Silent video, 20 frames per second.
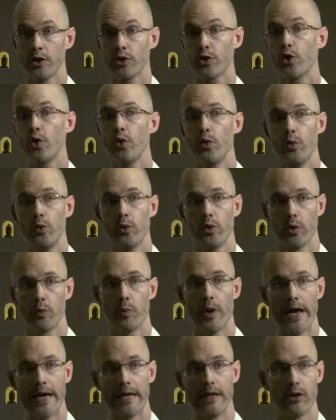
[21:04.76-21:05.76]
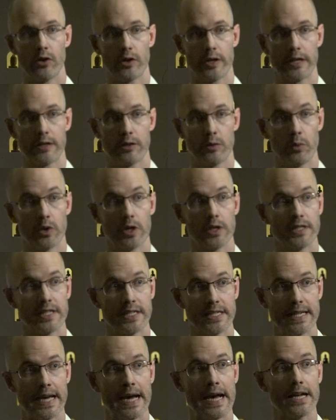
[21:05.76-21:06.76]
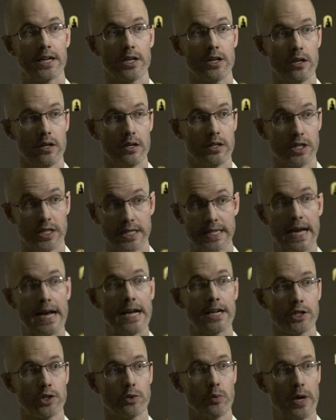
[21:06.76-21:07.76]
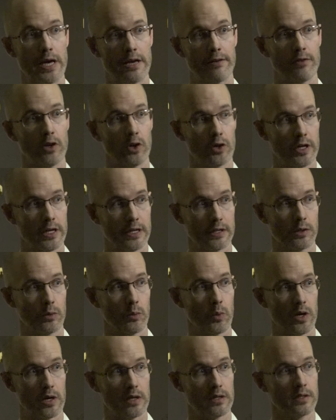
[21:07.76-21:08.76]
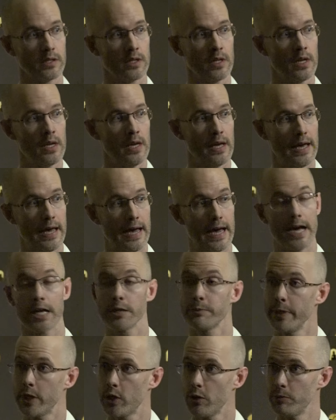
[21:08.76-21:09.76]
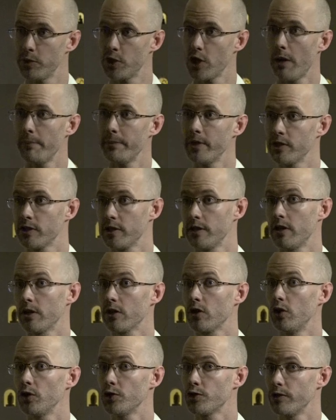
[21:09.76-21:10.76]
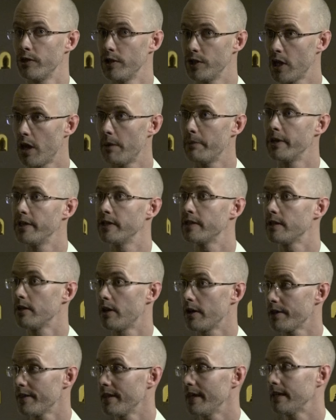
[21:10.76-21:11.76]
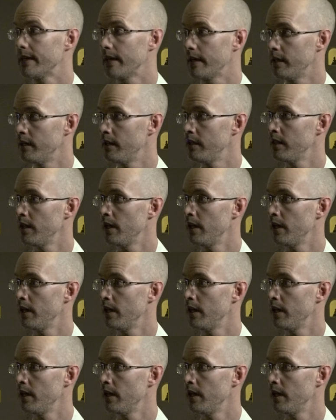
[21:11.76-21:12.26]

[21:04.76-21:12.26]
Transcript: cool way looking at the world, deta detached way of looking at the world, uh, has become dominant in our culture and dominant in our thinking.